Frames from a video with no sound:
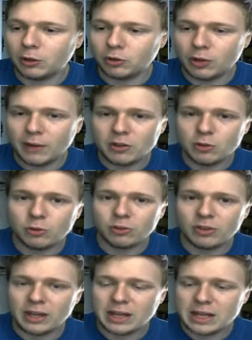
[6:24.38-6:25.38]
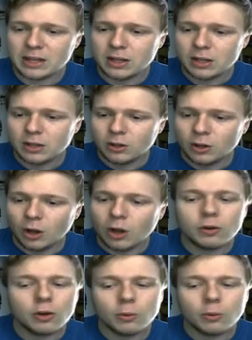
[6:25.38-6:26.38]
you haven't used any. Oh
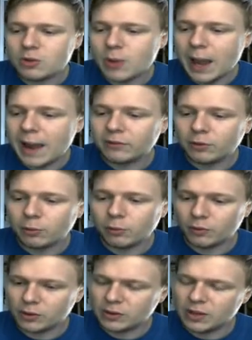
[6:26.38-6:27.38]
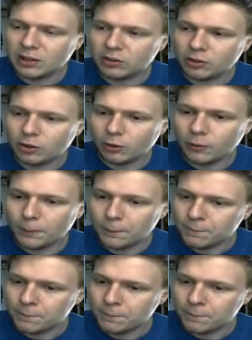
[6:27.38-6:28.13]
no, well you have to with this, so...